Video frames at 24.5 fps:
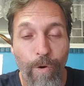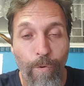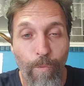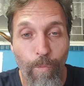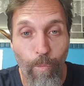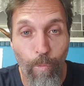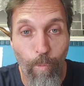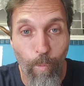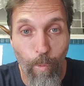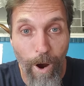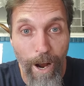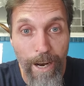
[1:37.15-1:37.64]

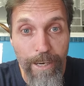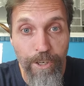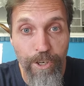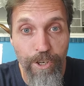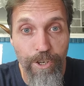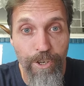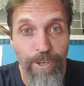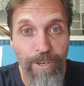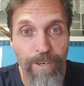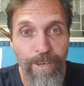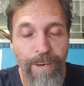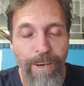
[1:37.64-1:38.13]

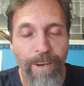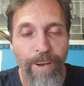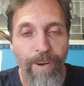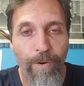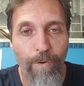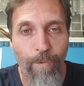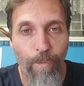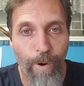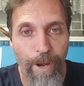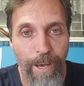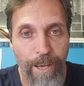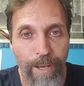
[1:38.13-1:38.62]
Watch
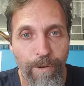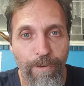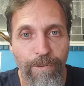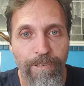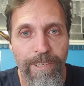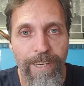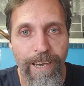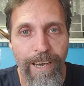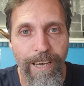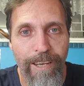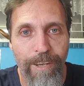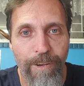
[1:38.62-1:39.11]
where you
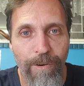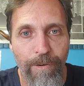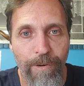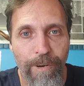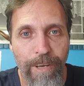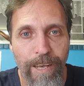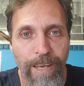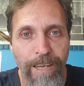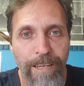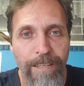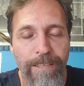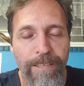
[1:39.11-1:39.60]
take your
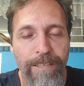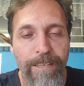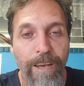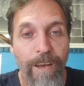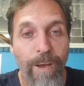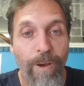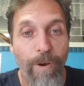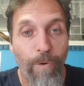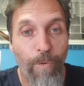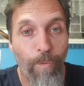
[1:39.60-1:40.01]
kids,